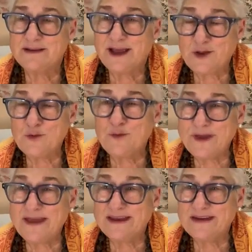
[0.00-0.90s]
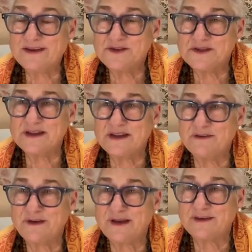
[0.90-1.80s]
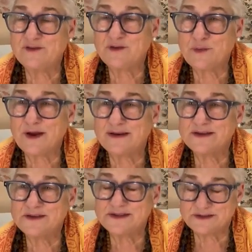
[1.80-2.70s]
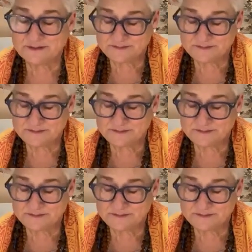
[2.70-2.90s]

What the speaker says: And you will begin to see the effect of the practice.